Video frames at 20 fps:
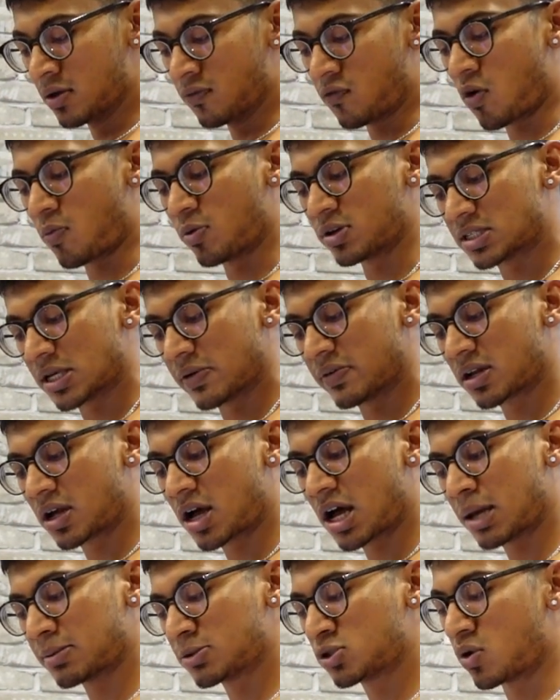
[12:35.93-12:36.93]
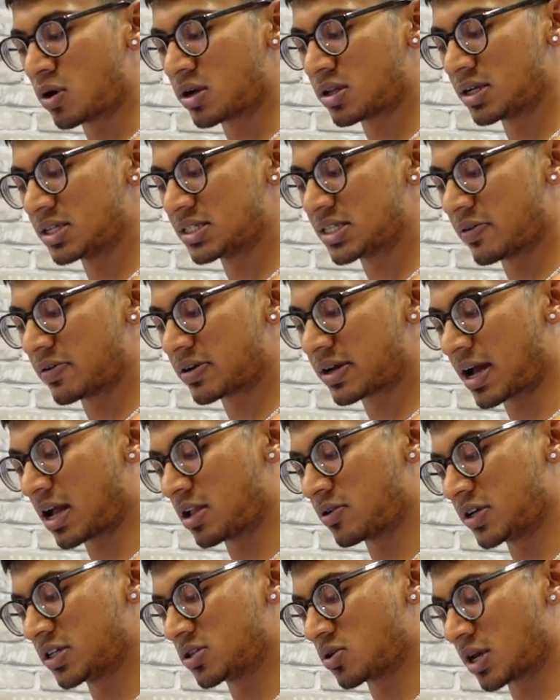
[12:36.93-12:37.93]
4.7 carbs, 237
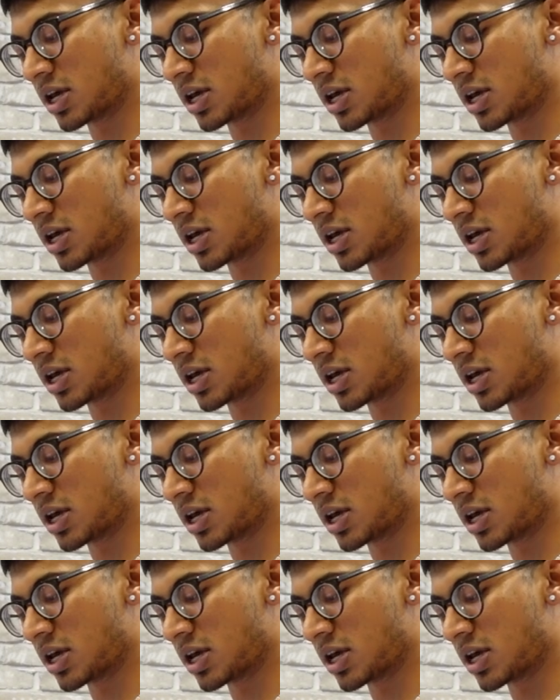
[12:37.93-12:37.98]
calories,